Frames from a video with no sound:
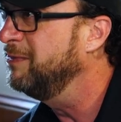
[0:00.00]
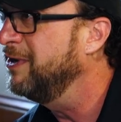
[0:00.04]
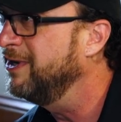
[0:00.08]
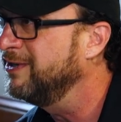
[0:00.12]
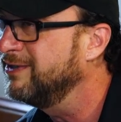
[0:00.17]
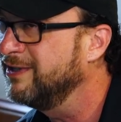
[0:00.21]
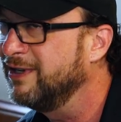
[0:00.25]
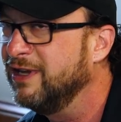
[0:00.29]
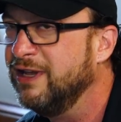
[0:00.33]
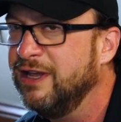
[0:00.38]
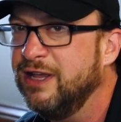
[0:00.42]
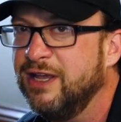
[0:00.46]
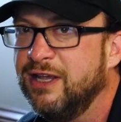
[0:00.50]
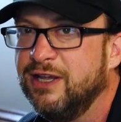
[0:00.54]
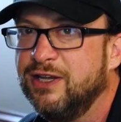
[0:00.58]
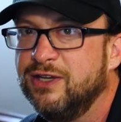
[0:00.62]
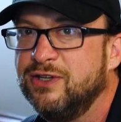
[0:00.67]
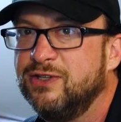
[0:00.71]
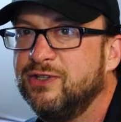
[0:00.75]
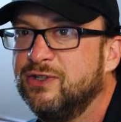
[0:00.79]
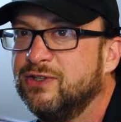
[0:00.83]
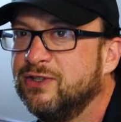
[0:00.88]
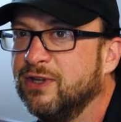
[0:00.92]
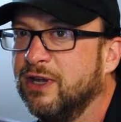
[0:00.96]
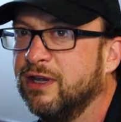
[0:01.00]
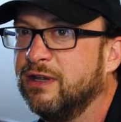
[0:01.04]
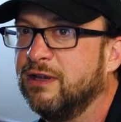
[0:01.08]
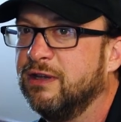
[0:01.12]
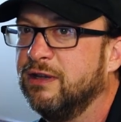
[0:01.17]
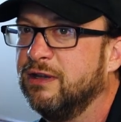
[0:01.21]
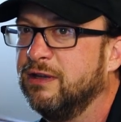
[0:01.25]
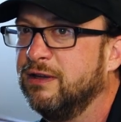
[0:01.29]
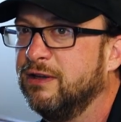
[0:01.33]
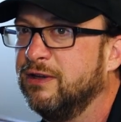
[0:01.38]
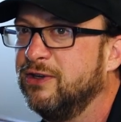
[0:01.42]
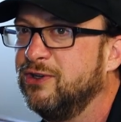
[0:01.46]
amazing. She's like,
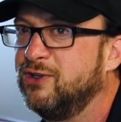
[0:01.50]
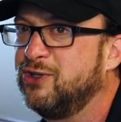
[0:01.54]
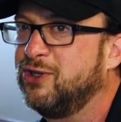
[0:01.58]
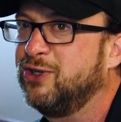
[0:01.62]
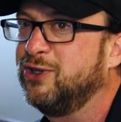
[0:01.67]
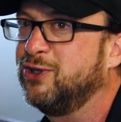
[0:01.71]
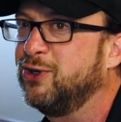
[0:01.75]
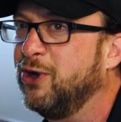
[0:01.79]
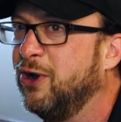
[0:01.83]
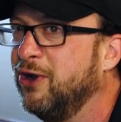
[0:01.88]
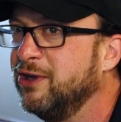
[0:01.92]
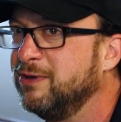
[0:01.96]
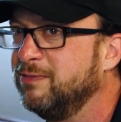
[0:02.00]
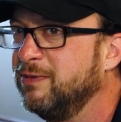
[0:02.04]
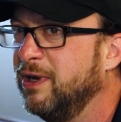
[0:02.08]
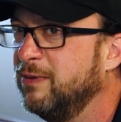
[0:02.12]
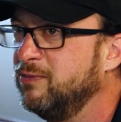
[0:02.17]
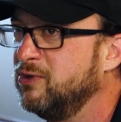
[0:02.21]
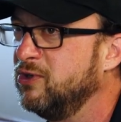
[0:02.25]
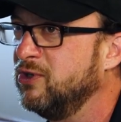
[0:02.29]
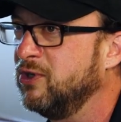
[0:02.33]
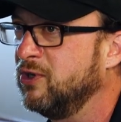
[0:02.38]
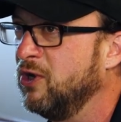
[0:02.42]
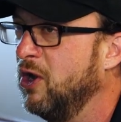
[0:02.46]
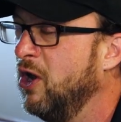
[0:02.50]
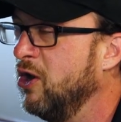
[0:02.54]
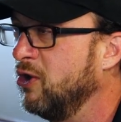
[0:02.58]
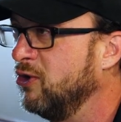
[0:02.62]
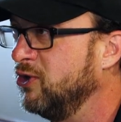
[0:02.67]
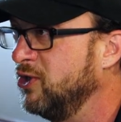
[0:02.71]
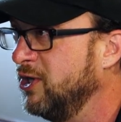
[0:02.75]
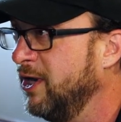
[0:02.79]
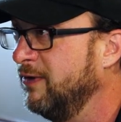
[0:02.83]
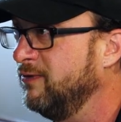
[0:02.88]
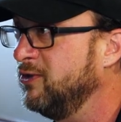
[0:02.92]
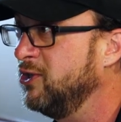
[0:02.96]
she calls me up. She's like,
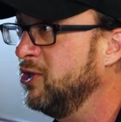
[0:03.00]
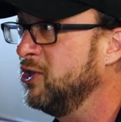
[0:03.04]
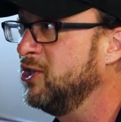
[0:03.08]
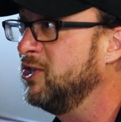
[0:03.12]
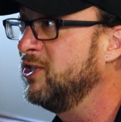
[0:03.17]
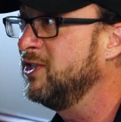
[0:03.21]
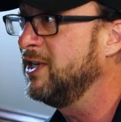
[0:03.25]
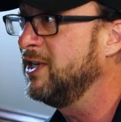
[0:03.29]
Uncle Jeff, just